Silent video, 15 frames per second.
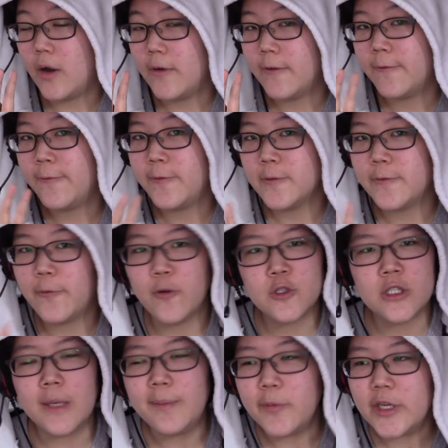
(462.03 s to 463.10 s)
for
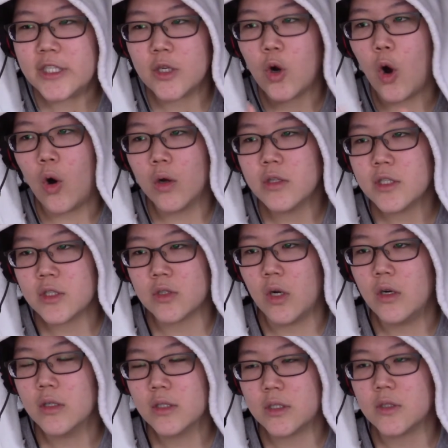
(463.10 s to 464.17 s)
some reason all the
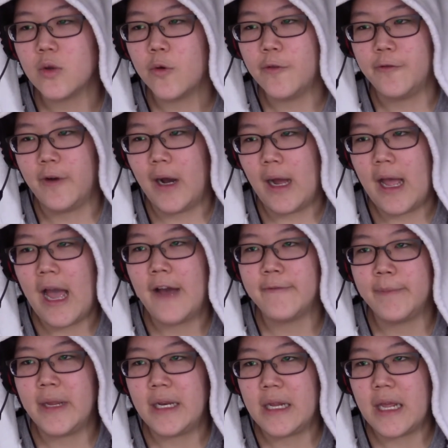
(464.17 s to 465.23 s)
songs so far have
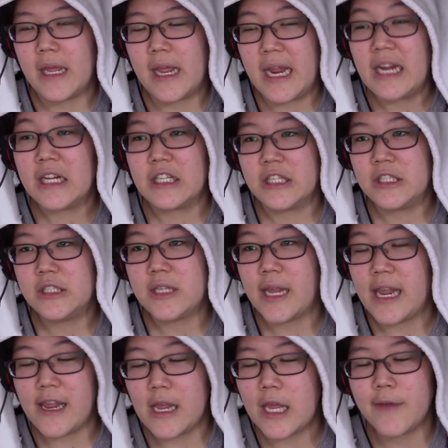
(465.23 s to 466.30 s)
been English,
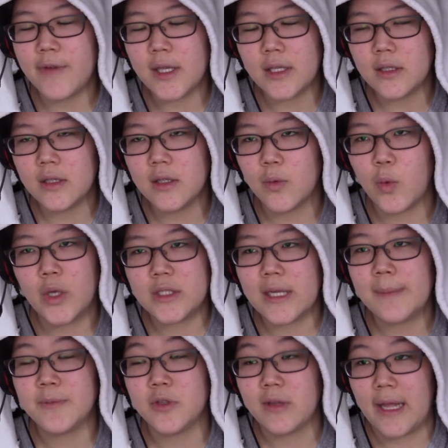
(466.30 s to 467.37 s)
even the ones
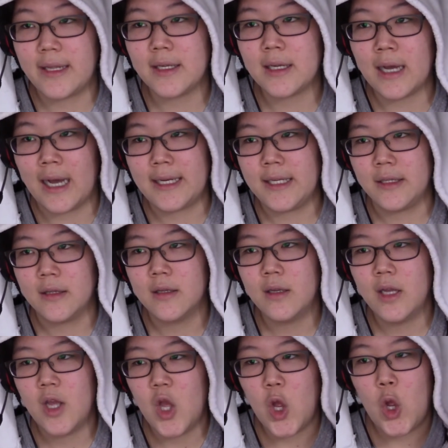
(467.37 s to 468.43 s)
up to like Cutting.
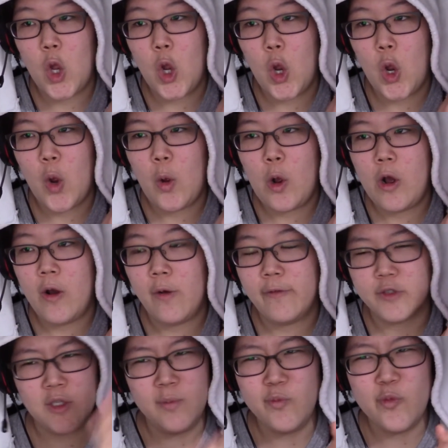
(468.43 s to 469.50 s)
For
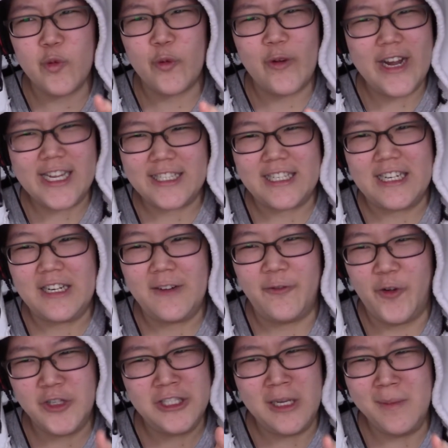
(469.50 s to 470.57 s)
some
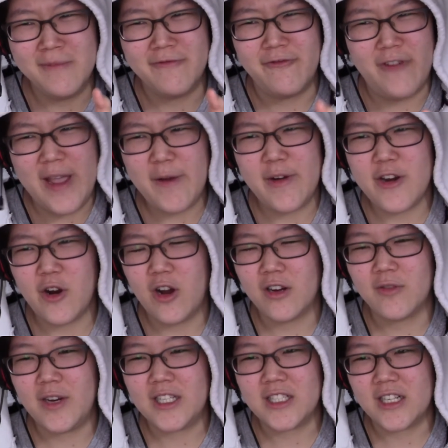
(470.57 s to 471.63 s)
very
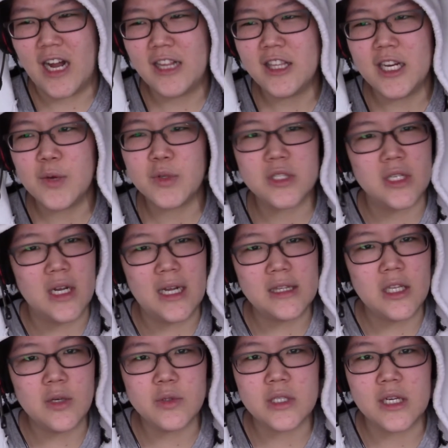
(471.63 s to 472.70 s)
odd reason, I thought it was
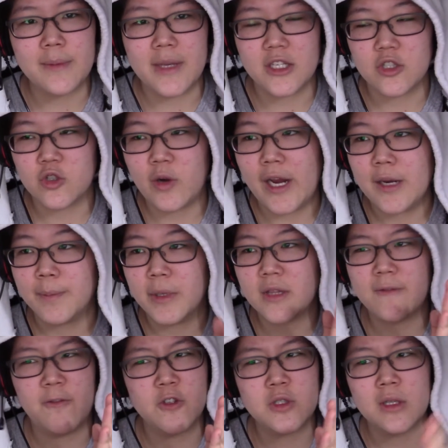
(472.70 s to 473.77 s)
gonna be a trend, but
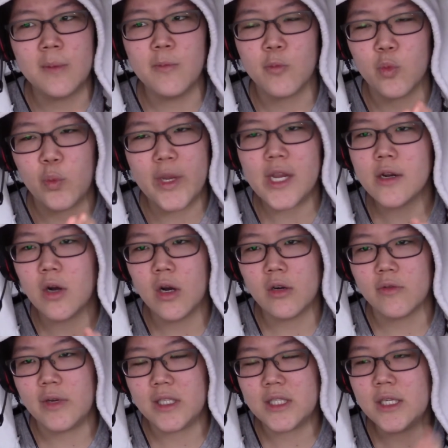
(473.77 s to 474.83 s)
for some weird odd
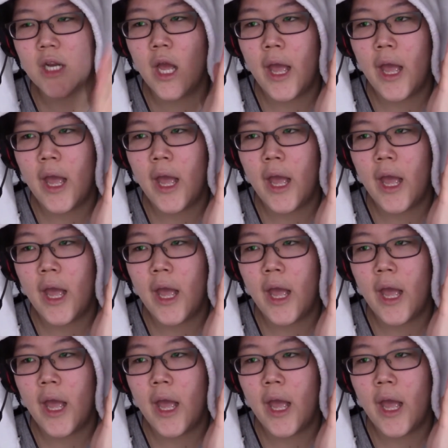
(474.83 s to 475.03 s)
reason,